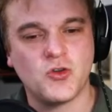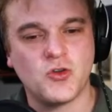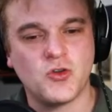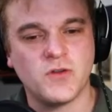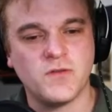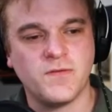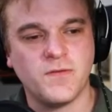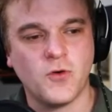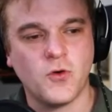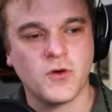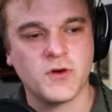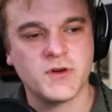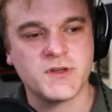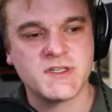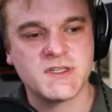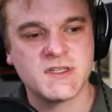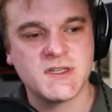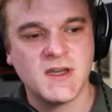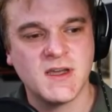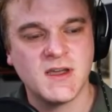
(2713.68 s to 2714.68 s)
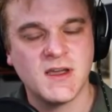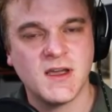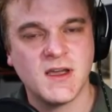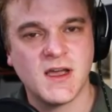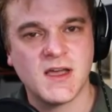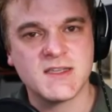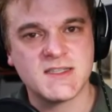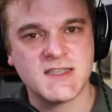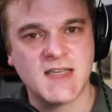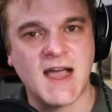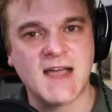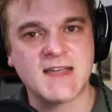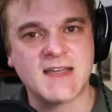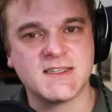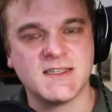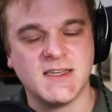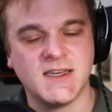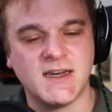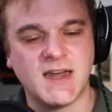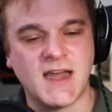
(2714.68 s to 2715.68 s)
force a
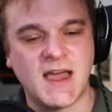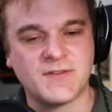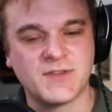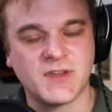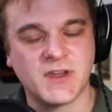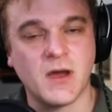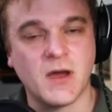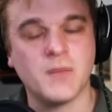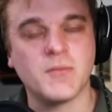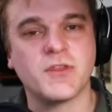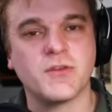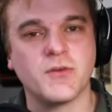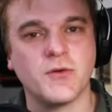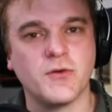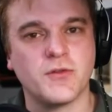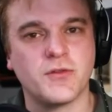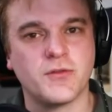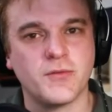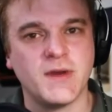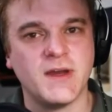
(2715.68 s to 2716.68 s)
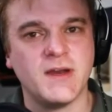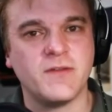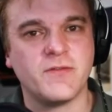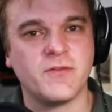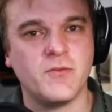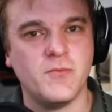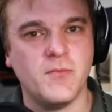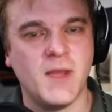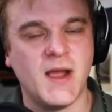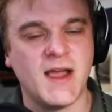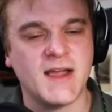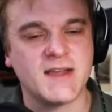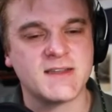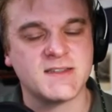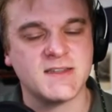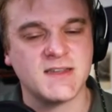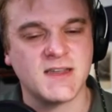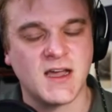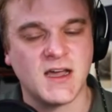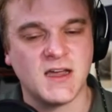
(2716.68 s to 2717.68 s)
saxony to have to come through three different
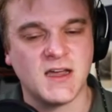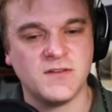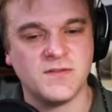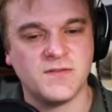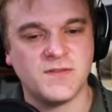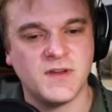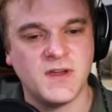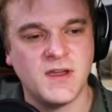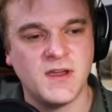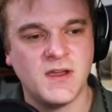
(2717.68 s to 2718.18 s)
mechs and kind of